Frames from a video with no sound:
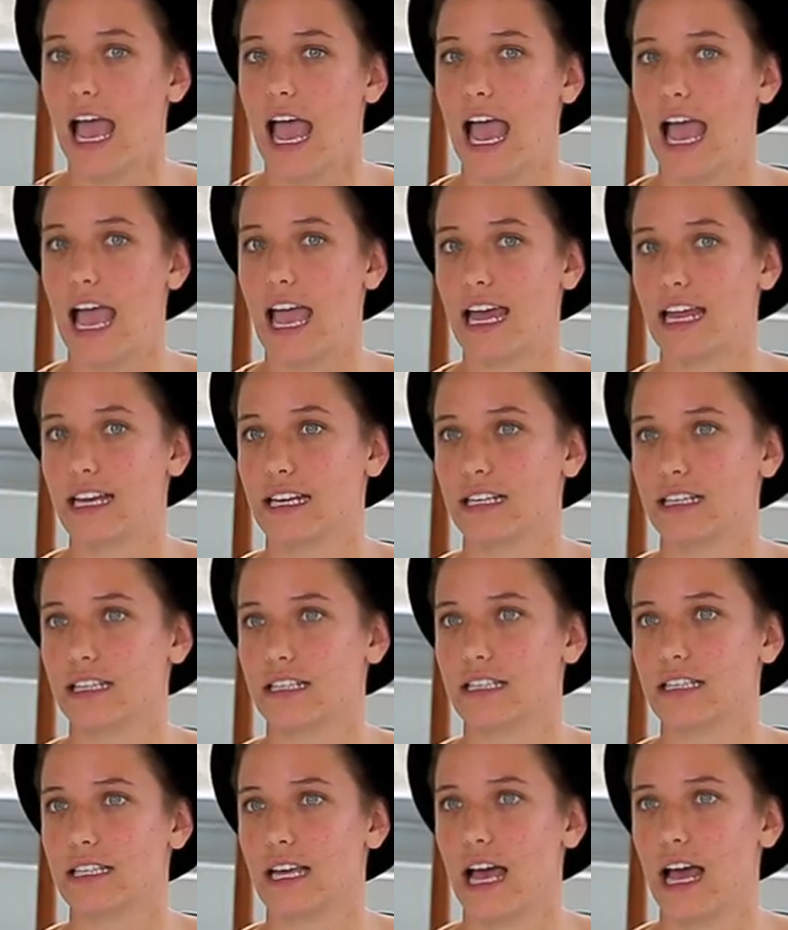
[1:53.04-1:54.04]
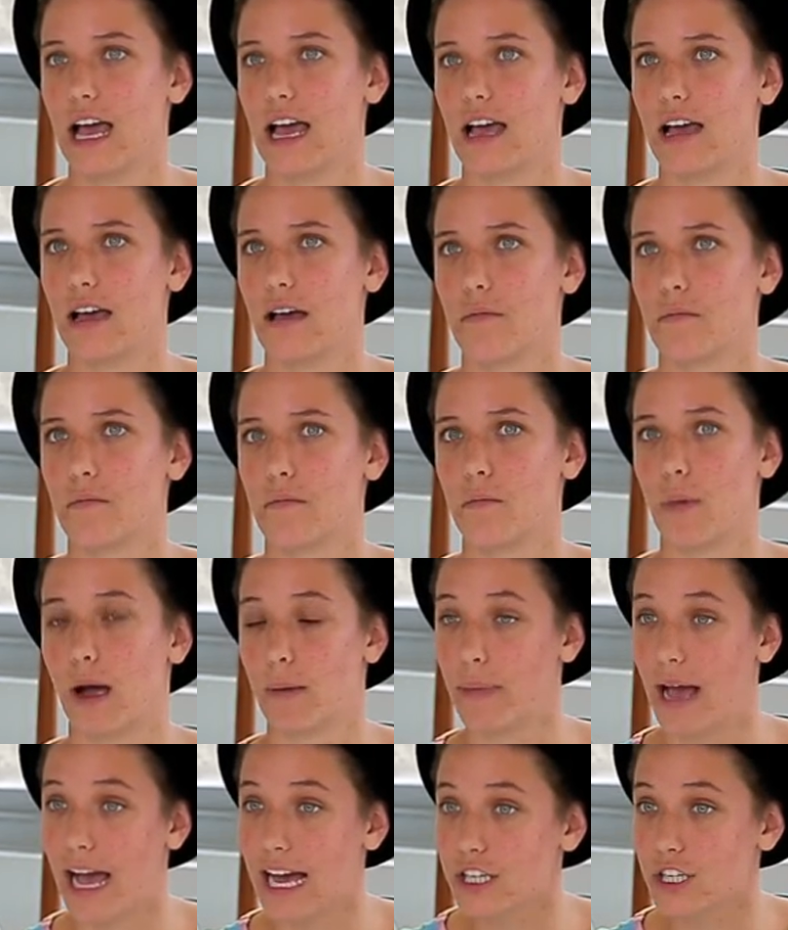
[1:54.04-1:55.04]
and my
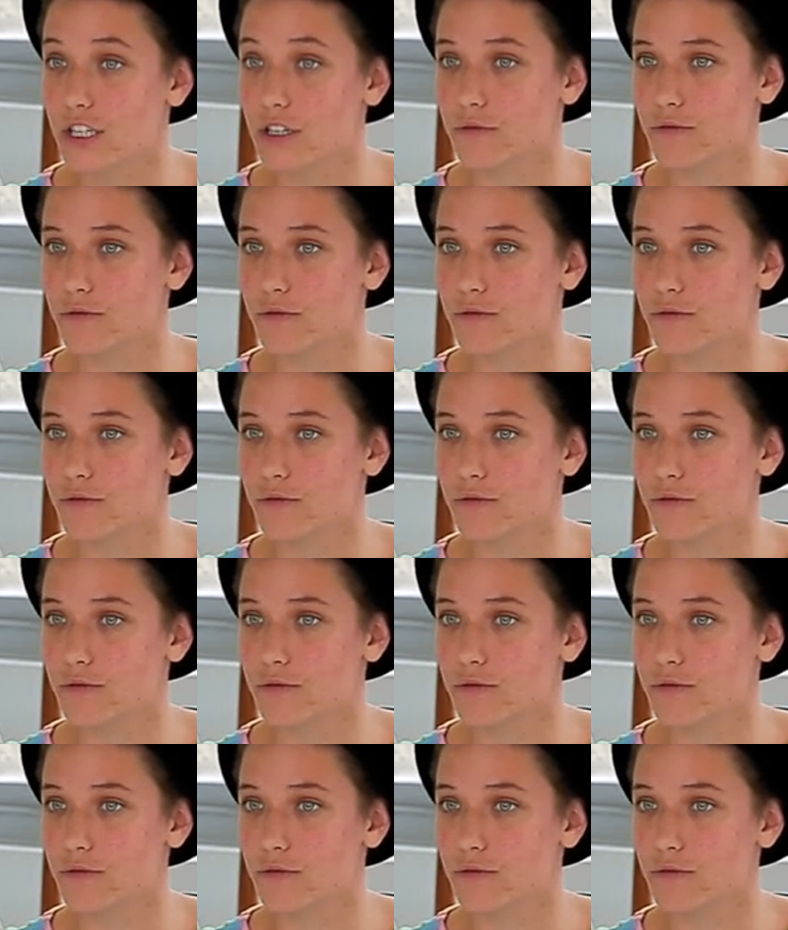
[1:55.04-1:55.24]
passion